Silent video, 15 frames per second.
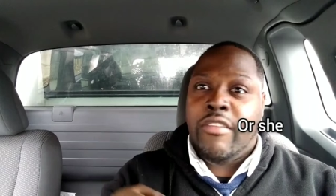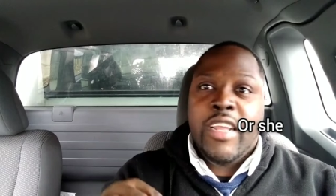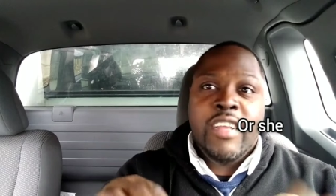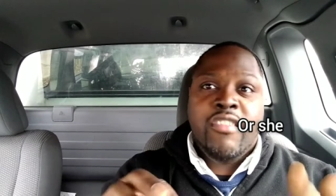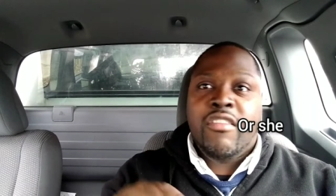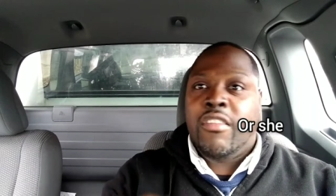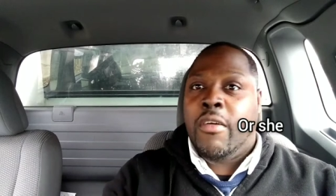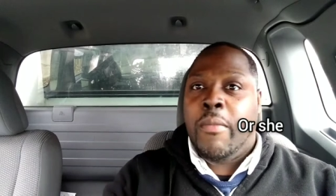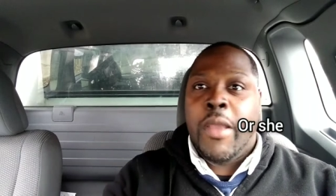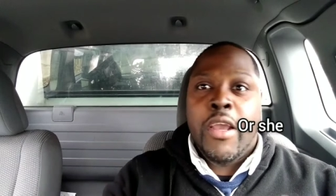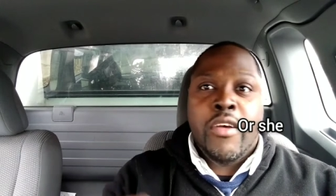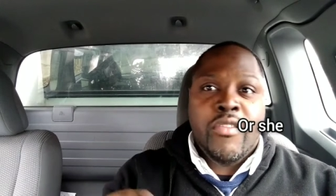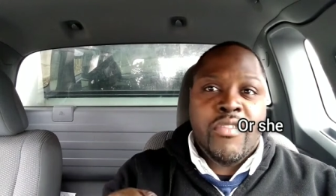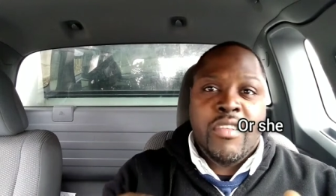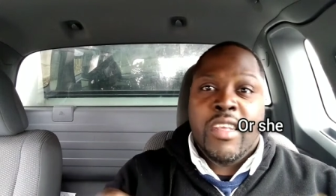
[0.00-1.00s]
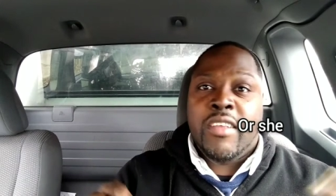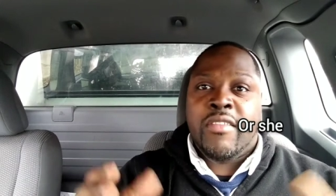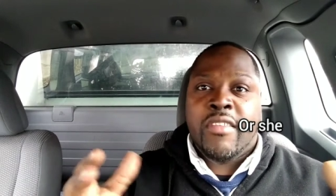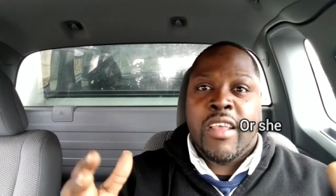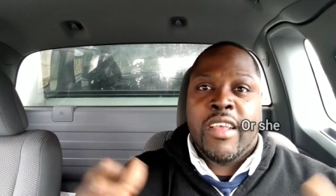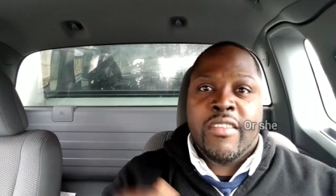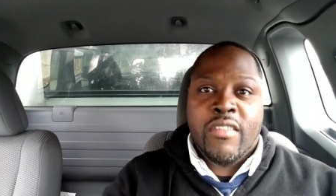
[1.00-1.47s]
in HTML,
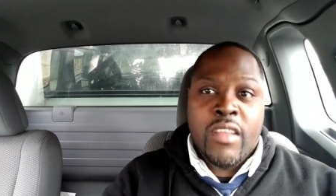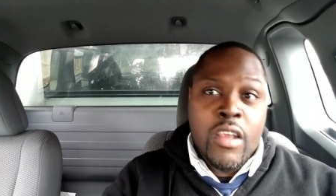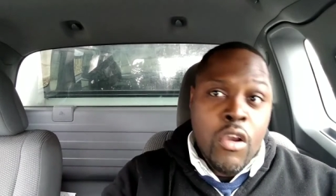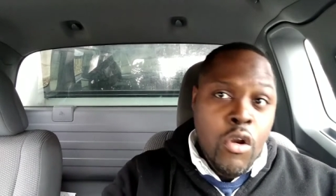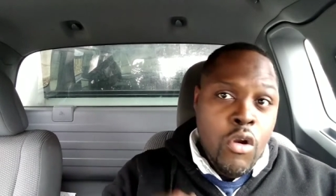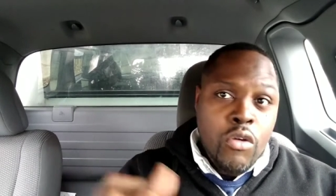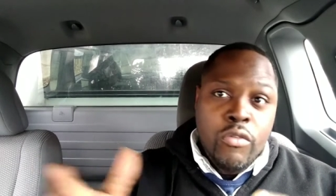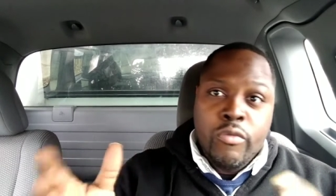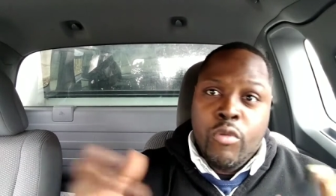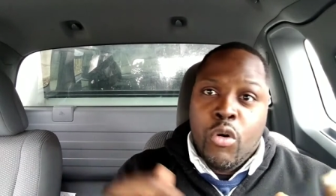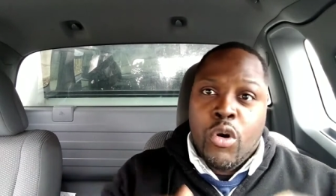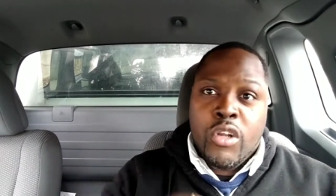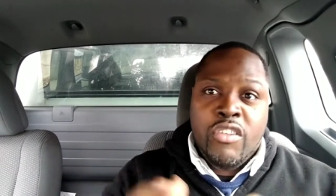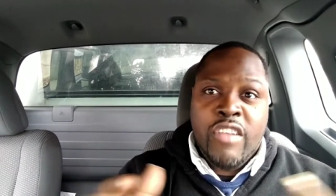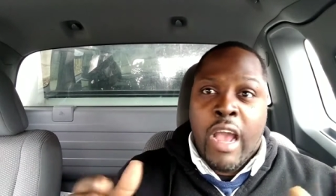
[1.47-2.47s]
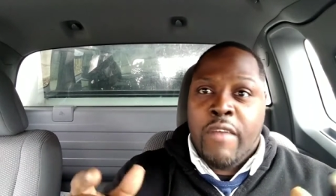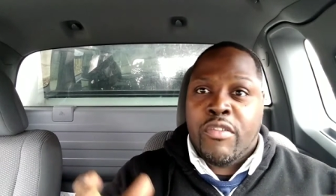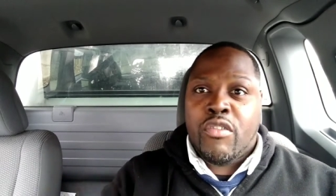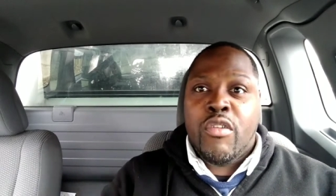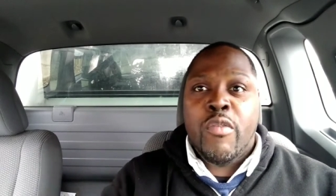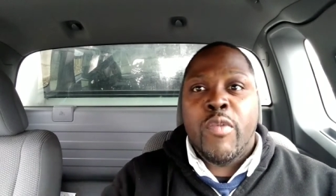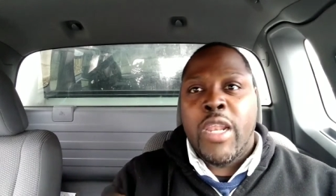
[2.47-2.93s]
CSS, or
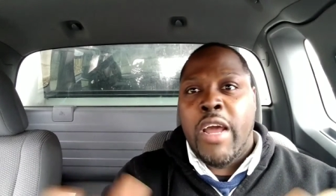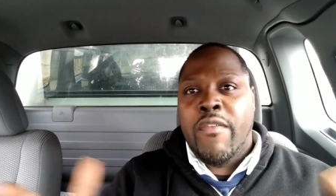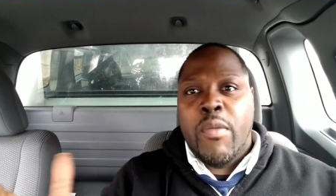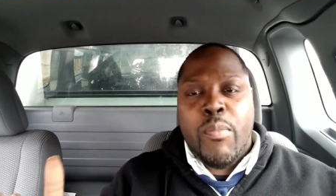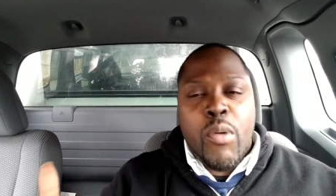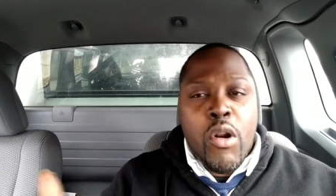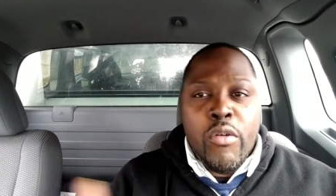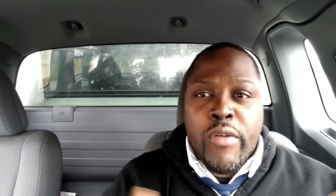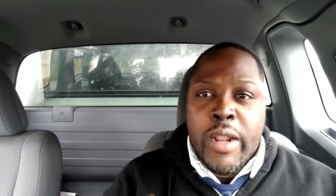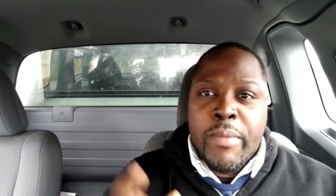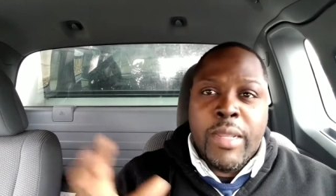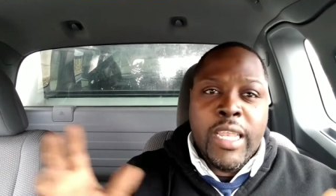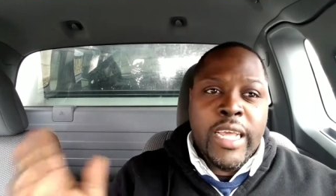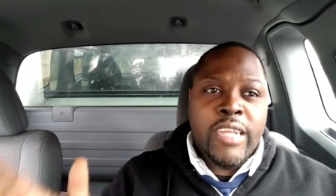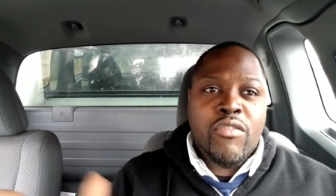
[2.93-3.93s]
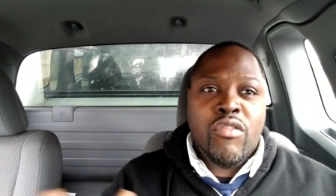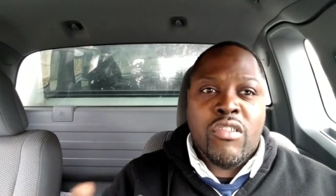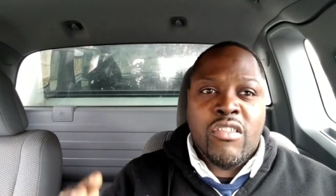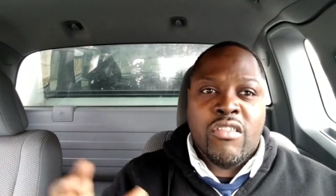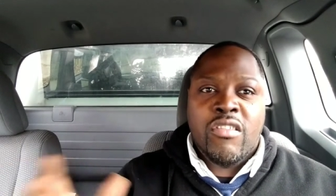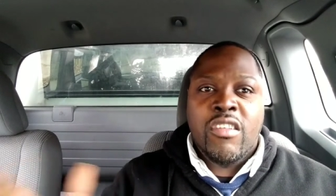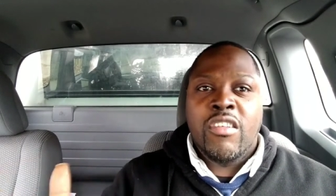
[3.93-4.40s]
JavaScript, whatever programming
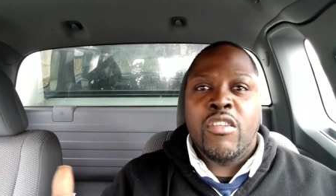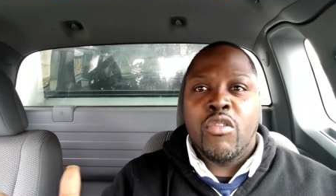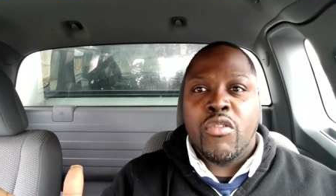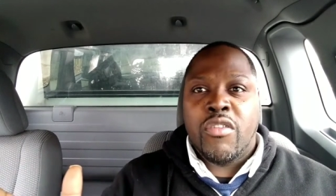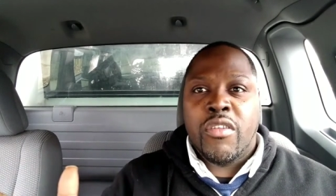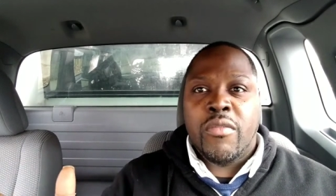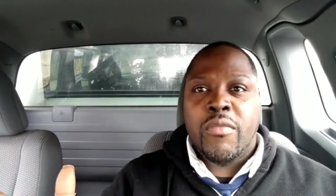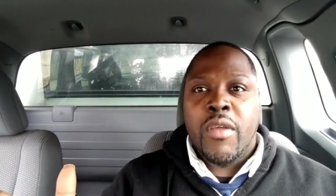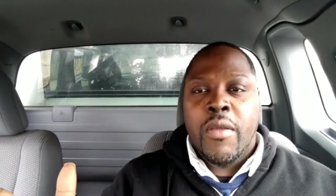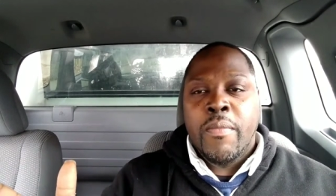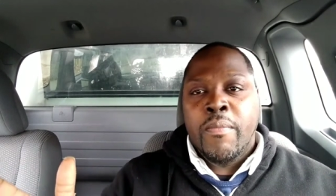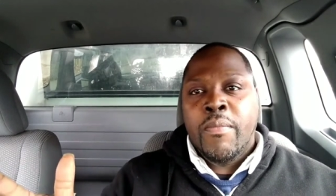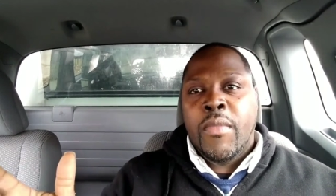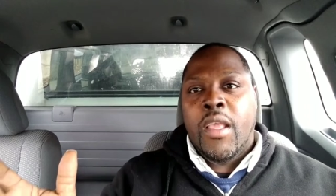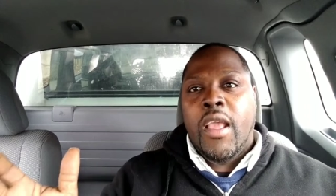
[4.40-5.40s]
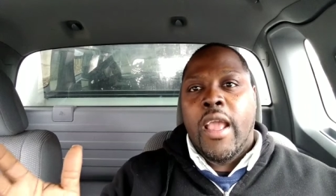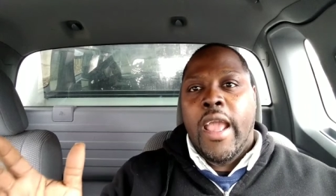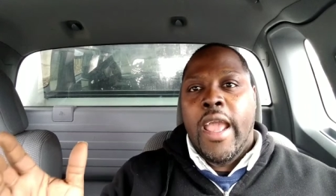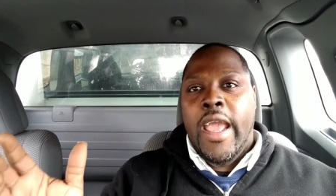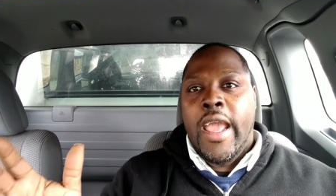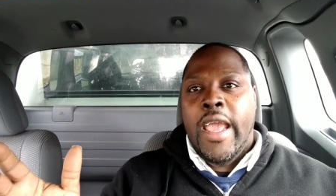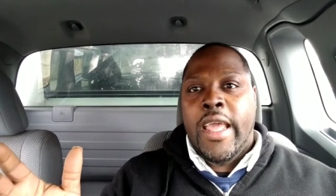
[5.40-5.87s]
languages he's using,
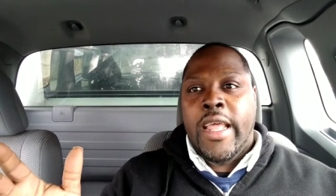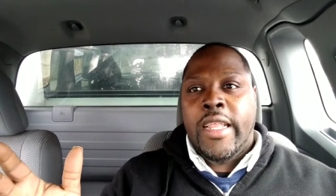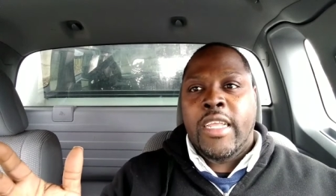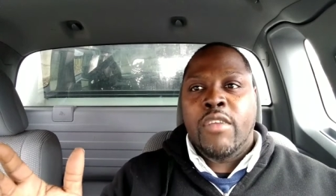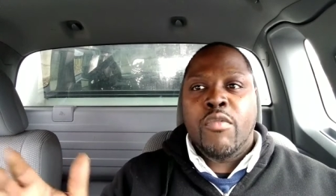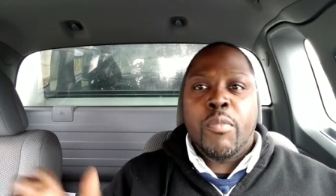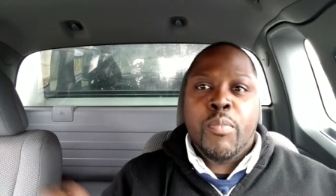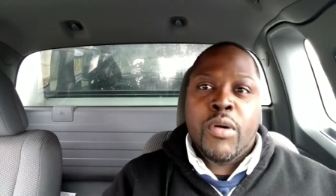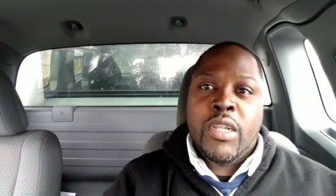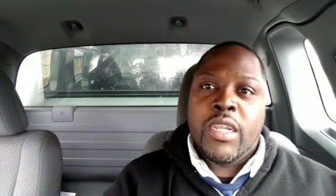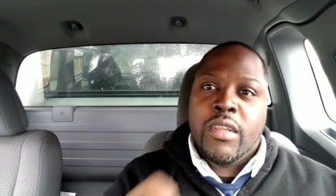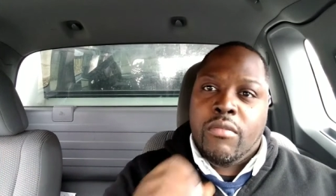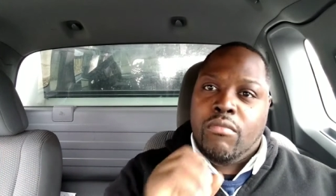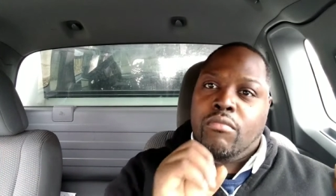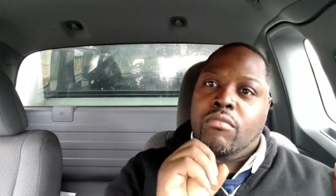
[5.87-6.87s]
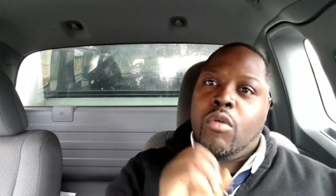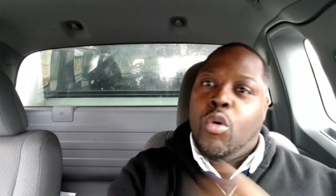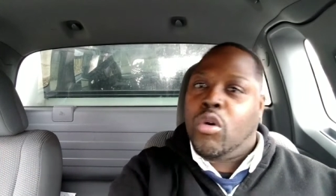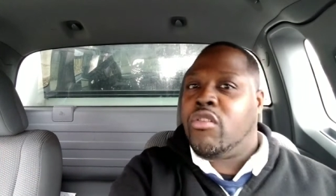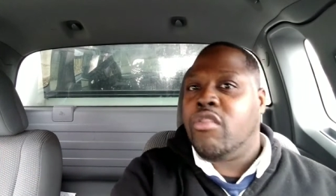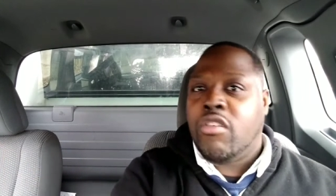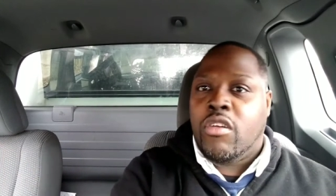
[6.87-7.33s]
and he will put it
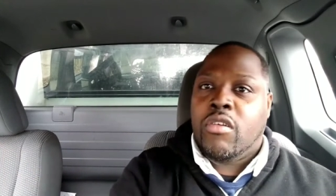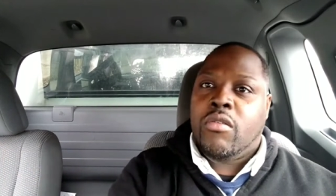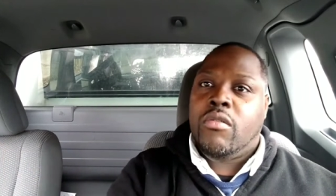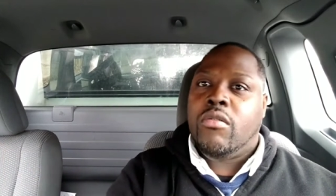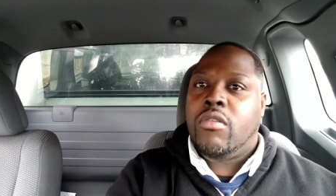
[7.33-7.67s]
onto the